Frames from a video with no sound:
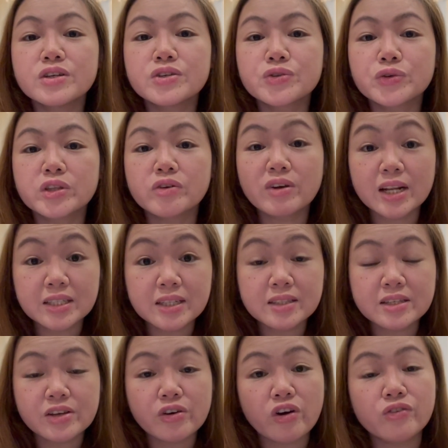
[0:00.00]
So the
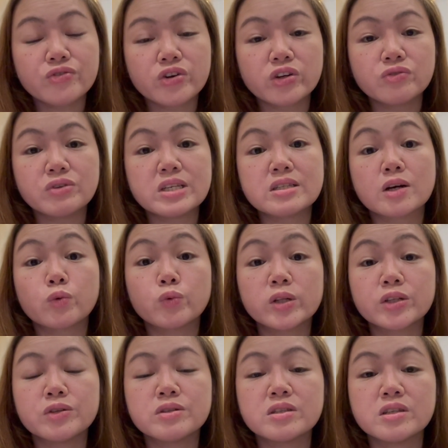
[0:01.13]
validity of your visa will
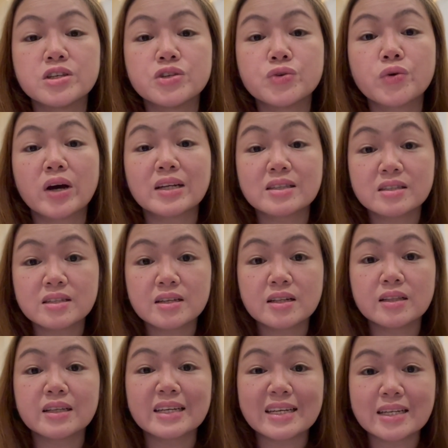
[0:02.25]
continue
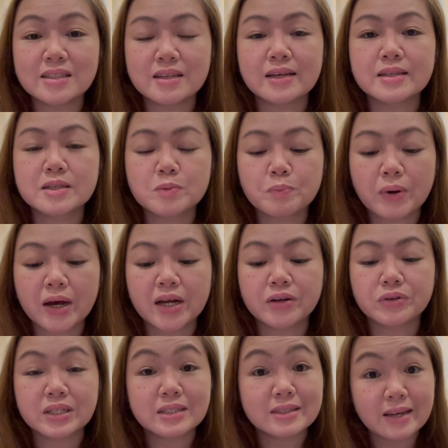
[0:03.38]
until its
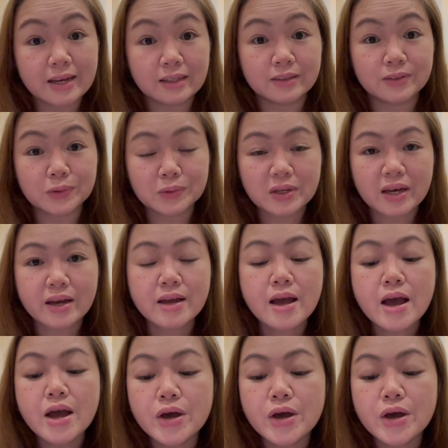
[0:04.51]
expiry date, okay?